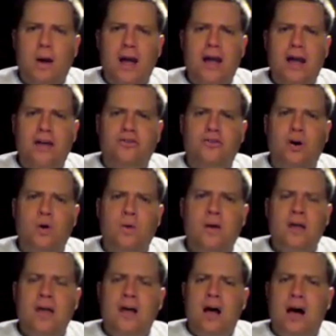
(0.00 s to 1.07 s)
way. So
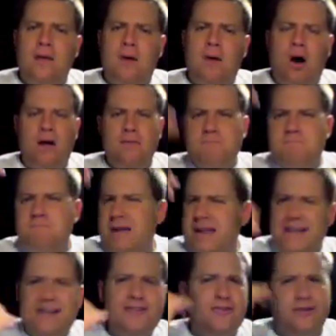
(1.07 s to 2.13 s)
on
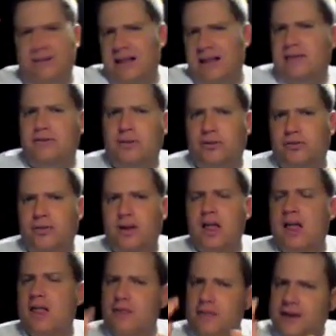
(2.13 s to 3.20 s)
many different levels,
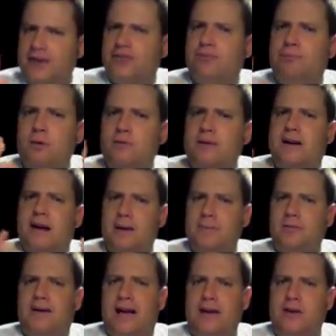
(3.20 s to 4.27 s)
this movie
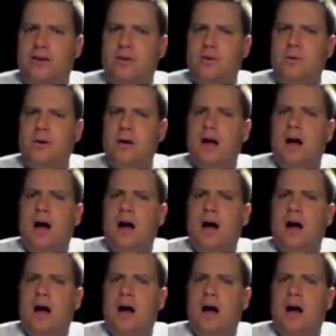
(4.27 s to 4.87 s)
comes at you